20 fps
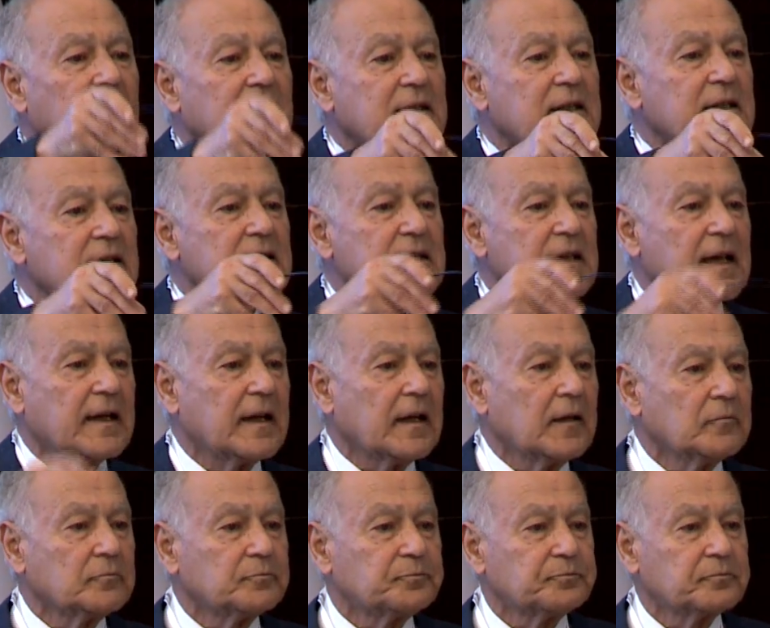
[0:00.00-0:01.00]
after
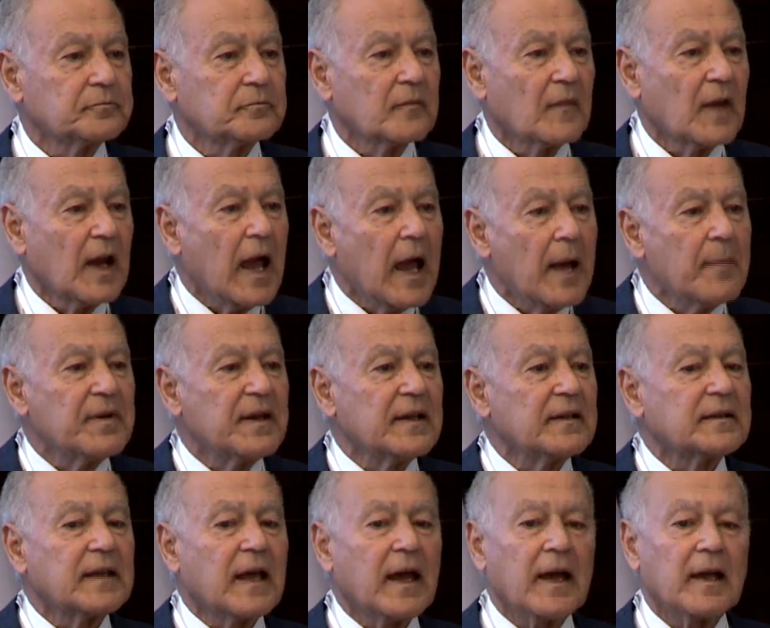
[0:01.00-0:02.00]
20 or 30
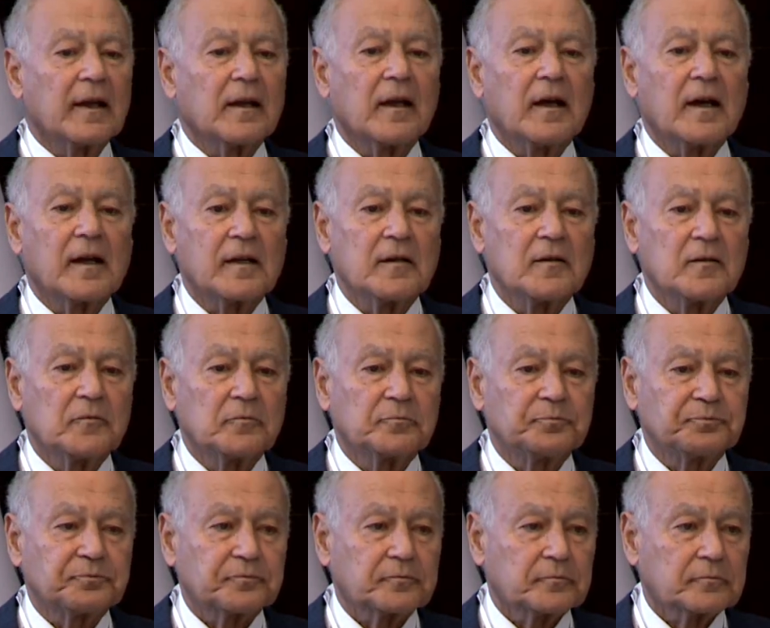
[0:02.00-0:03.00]
years,
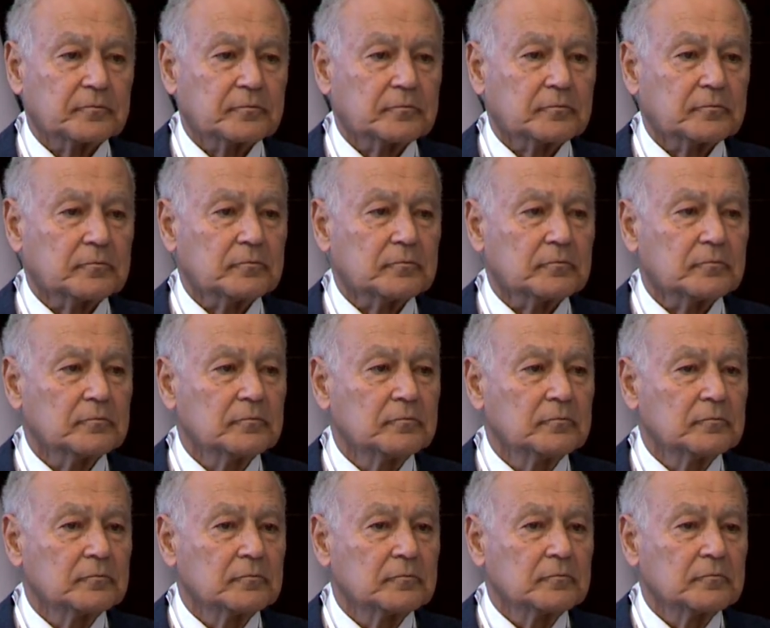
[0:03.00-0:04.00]
before the end of
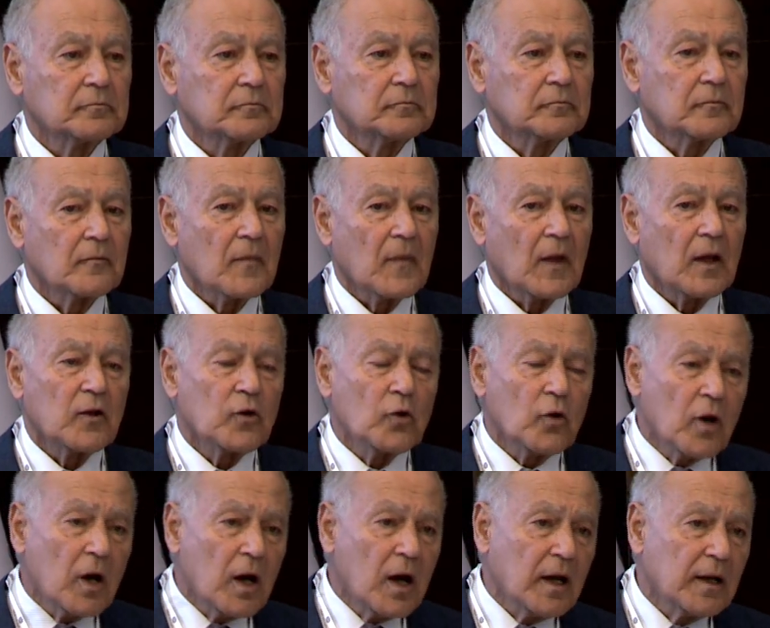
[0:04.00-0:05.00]
the century.
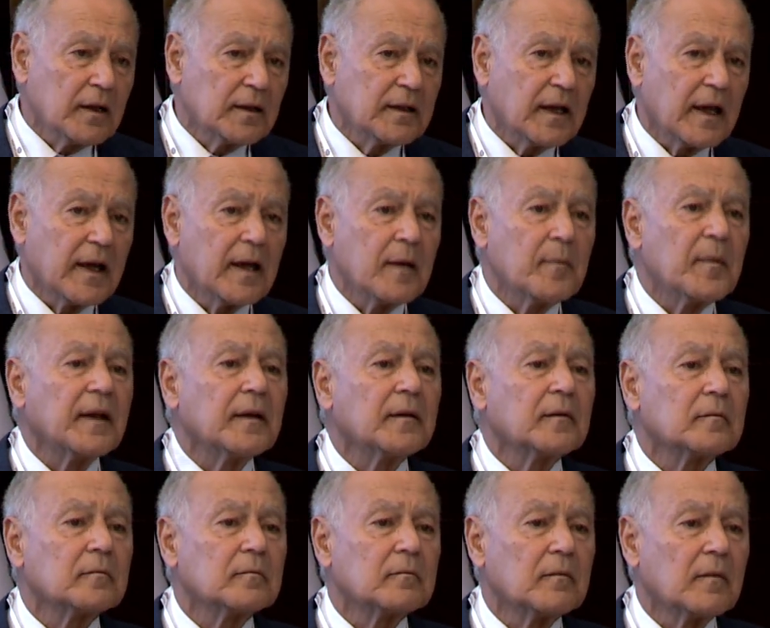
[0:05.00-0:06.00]
It has
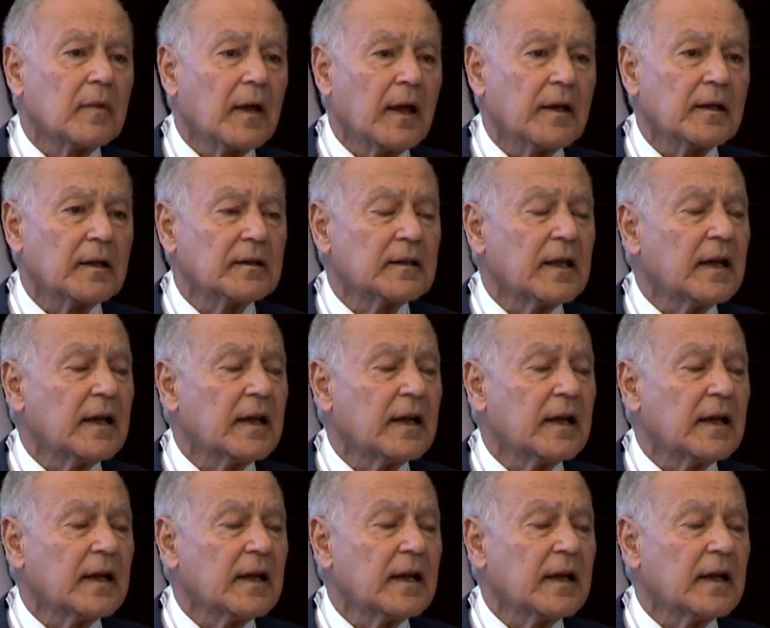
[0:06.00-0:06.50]
been said